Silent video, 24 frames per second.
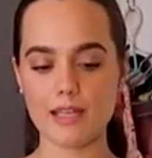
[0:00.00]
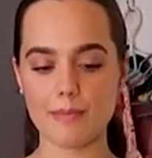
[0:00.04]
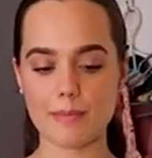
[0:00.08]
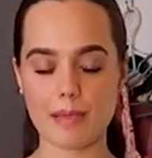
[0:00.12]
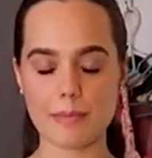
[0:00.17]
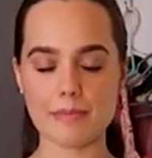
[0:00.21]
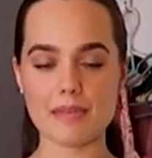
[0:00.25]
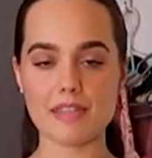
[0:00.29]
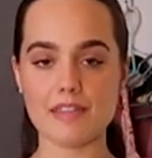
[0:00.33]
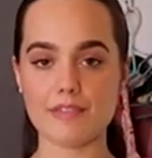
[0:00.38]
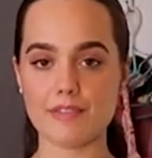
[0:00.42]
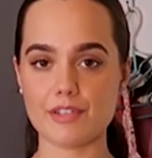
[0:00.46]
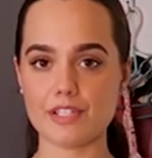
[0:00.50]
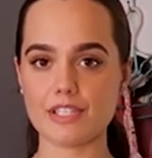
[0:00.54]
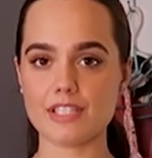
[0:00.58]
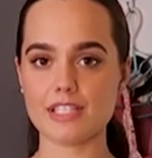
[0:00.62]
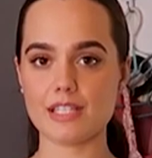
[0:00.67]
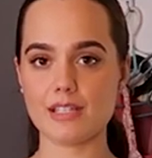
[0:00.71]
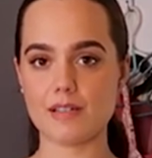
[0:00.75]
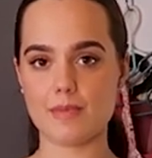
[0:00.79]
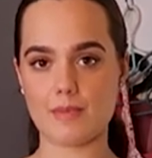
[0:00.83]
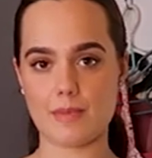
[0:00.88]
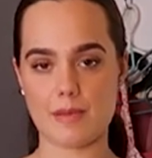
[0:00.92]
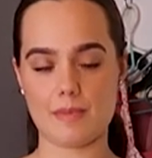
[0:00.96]
it might be the first
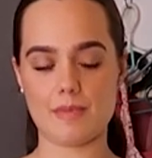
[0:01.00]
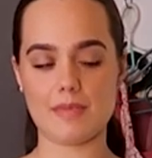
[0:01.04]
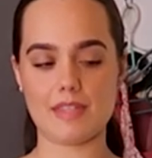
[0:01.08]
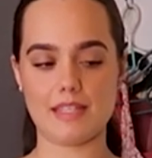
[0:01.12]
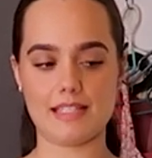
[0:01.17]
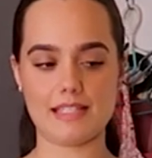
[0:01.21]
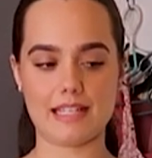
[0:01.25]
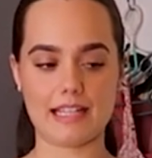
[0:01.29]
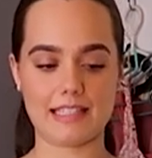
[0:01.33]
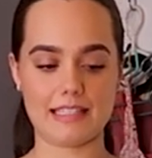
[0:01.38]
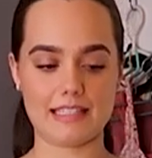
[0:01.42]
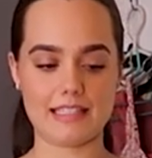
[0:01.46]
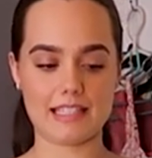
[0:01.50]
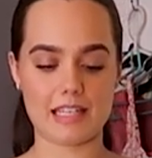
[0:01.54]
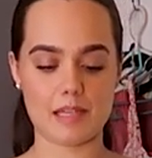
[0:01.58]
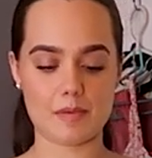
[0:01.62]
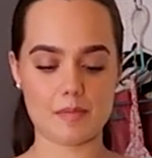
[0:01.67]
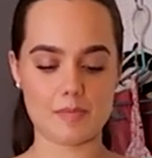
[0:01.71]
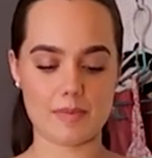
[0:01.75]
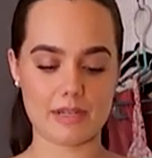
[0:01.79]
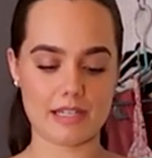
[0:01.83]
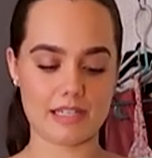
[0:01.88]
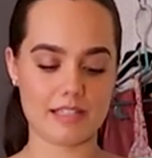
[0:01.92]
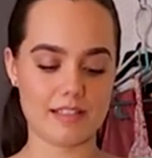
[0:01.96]
day and it might be the second day,
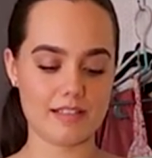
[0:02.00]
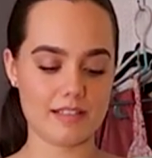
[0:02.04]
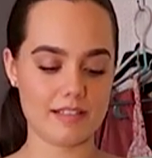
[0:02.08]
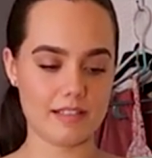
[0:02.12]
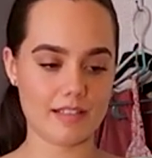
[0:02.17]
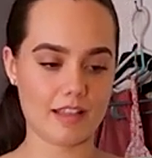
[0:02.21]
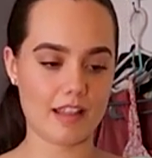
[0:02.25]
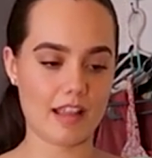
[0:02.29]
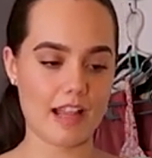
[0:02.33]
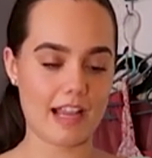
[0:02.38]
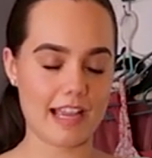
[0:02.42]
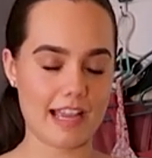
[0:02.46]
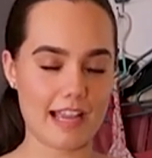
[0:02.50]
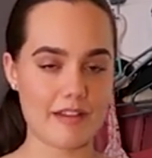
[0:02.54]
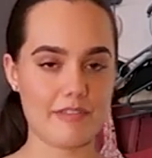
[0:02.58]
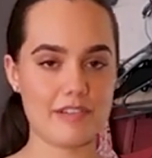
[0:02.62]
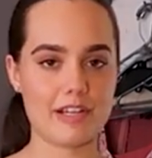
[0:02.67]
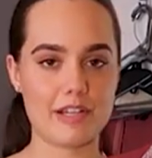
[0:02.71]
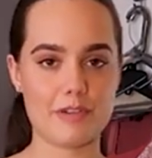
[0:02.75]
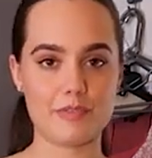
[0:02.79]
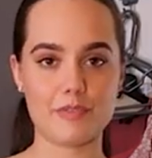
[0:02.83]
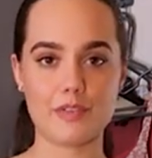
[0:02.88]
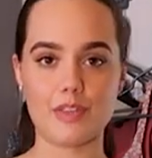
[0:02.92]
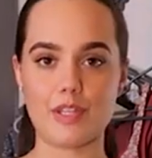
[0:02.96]
but I have
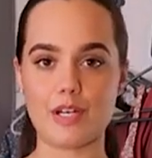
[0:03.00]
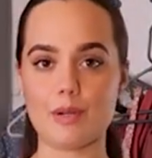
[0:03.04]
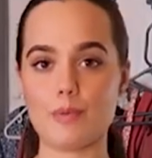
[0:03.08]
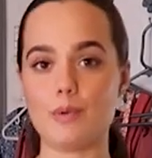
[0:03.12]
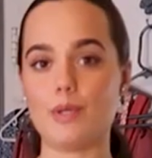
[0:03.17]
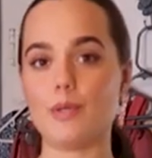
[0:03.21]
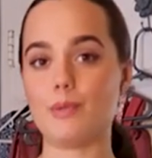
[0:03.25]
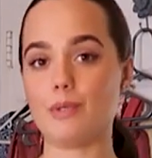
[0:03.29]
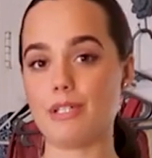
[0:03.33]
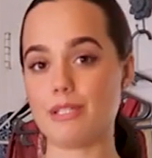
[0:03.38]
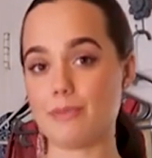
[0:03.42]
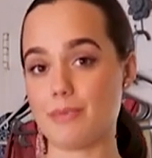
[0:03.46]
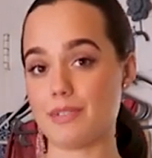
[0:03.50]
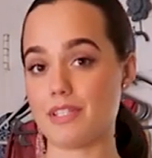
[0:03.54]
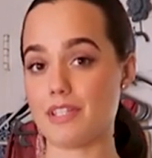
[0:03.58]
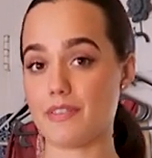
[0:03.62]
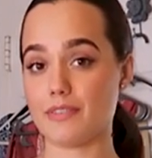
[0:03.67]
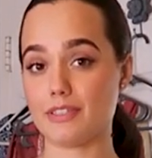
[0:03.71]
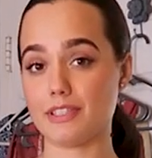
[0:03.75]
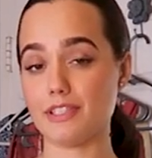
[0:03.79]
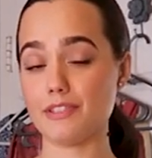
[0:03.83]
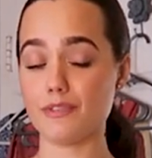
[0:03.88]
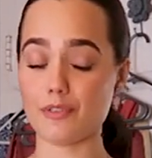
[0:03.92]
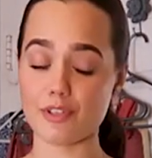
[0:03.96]
an outfit that I want to wear
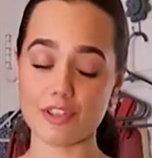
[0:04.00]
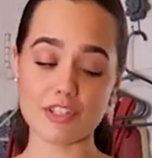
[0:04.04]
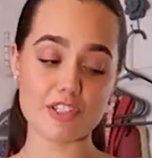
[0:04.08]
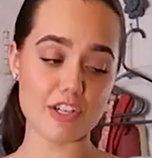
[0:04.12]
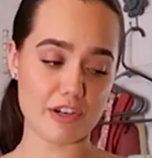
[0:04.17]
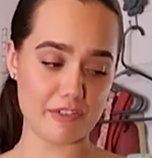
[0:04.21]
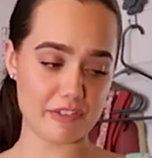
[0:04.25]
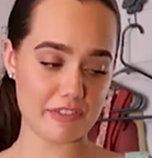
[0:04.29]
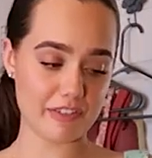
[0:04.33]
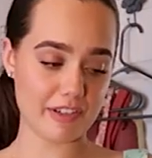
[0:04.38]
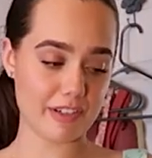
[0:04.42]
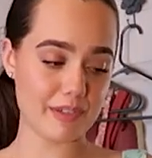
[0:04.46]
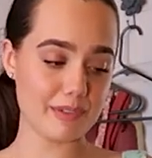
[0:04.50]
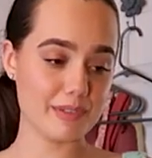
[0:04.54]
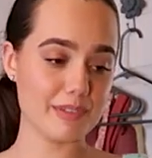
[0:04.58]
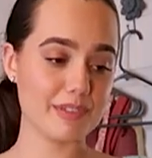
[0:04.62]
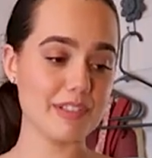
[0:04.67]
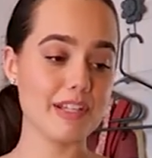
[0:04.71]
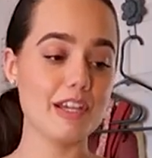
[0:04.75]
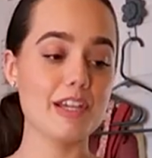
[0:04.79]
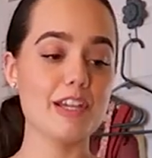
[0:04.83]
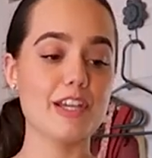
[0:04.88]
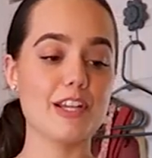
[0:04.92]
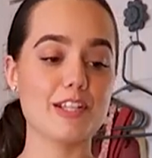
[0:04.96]
specifically for the Trevi
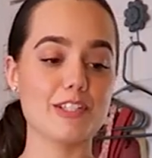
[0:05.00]
Fountain,